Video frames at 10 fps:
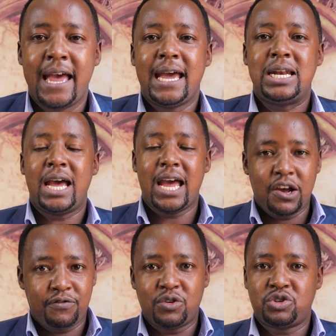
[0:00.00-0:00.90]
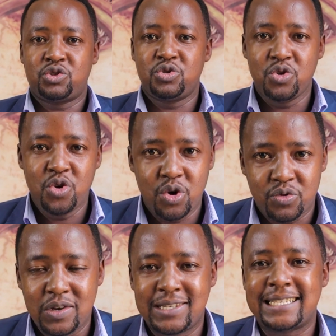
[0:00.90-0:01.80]
and effort to do your
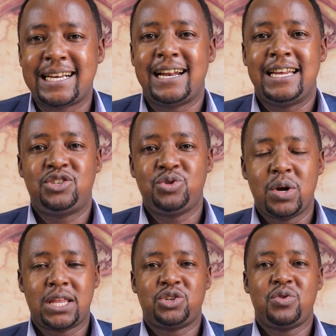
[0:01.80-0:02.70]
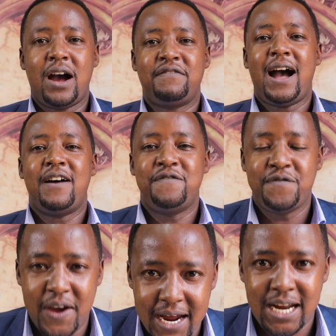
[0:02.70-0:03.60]
research and ensure that you have a
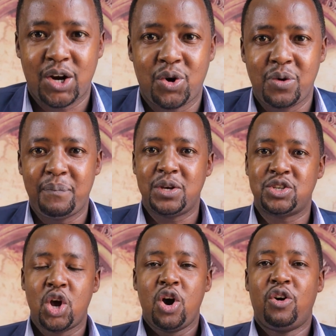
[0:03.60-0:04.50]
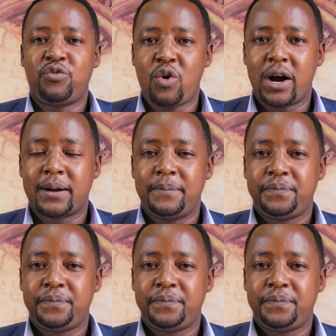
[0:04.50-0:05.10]
very good piece of work.